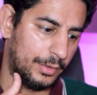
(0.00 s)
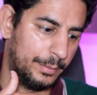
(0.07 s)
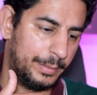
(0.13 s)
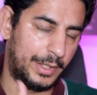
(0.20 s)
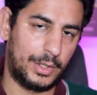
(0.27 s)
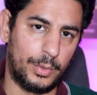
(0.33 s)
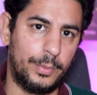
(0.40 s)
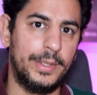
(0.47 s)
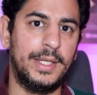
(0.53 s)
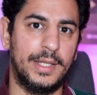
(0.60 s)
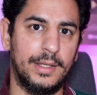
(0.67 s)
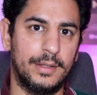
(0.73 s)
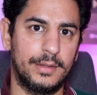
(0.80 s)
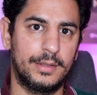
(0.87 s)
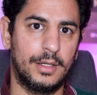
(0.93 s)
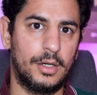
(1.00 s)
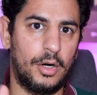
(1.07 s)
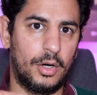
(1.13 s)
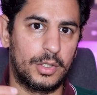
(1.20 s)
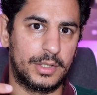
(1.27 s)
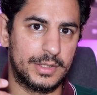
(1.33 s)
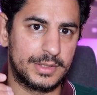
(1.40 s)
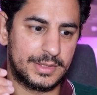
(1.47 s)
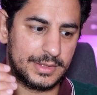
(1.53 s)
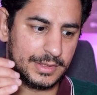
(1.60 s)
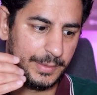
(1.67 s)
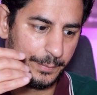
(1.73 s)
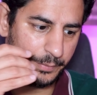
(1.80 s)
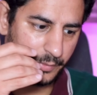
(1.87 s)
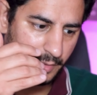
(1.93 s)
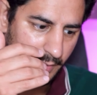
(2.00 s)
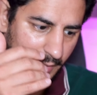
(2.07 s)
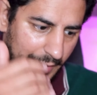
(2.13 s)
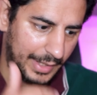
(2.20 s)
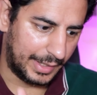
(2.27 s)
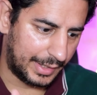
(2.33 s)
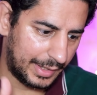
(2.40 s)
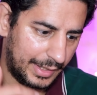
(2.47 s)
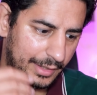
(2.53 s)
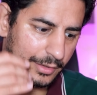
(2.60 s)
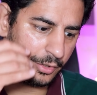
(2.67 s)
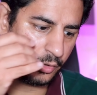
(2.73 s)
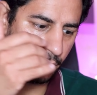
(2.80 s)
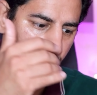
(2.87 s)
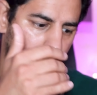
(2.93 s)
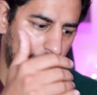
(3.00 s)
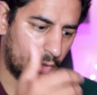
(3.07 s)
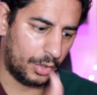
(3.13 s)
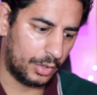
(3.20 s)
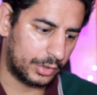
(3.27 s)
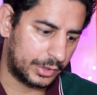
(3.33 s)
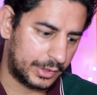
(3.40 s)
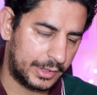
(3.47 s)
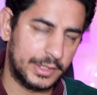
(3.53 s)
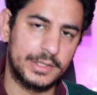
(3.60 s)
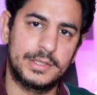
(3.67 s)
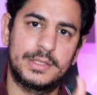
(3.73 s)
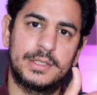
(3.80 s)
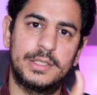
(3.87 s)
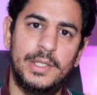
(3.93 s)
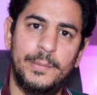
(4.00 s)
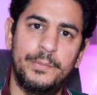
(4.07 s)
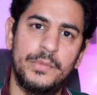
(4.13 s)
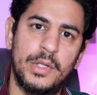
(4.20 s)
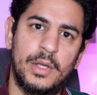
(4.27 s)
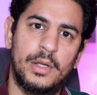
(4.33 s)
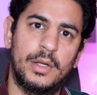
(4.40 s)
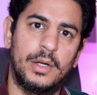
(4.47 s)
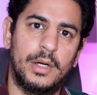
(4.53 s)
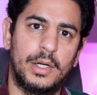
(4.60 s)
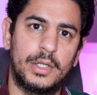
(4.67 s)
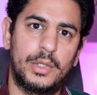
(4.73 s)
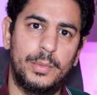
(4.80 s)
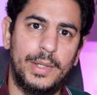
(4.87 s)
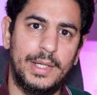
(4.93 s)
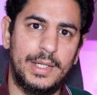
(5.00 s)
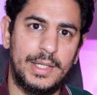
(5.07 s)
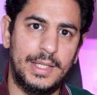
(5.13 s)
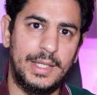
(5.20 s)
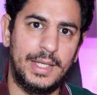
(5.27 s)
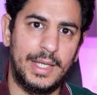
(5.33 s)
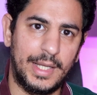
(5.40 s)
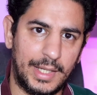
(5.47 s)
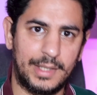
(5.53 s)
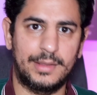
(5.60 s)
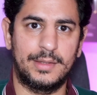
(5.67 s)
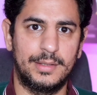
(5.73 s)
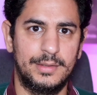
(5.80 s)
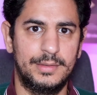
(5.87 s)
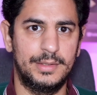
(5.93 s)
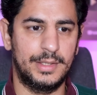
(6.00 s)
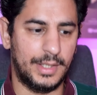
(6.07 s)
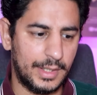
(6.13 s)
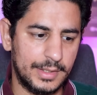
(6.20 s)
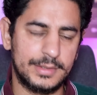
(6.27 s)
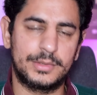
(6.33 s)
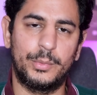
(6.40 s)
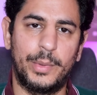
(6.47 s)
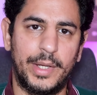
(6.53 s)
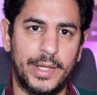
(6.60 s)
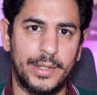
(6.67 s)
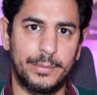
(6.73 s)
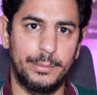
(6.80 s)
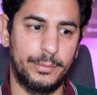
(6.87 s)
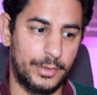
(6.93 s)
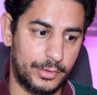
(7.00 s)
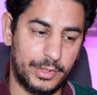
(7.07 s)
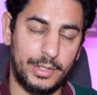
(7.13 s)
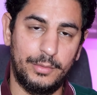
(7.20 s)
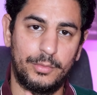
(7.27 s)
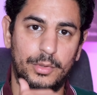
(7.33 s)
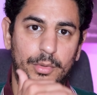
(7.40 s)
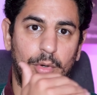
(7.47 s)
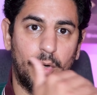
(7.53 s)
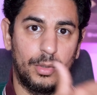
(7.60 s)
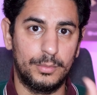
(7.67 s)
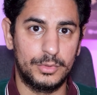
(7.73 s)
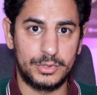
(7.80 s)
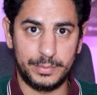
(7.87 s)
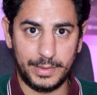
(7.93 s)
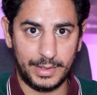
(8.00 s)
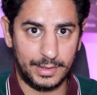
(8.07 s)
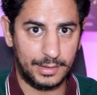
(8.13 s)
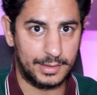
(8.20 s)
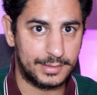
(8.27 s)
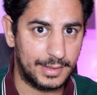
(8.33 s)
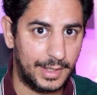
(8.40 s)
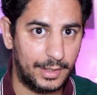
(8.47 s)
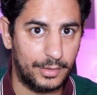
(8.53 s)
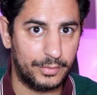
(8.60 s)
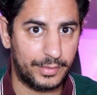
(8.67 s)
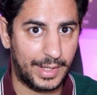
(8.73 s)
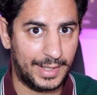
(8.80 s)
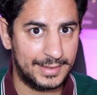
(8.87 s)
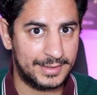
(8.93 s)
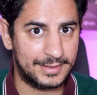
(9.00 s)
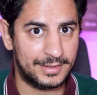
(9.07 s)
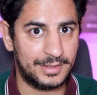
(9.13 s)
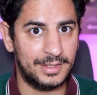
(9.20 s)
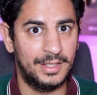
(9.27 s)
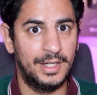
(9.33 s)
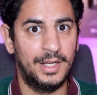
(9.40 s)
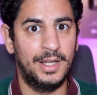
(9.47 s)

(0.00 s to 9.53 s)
between the August 18th to August 28th is where Mercury would almost be in the sign of Cancer,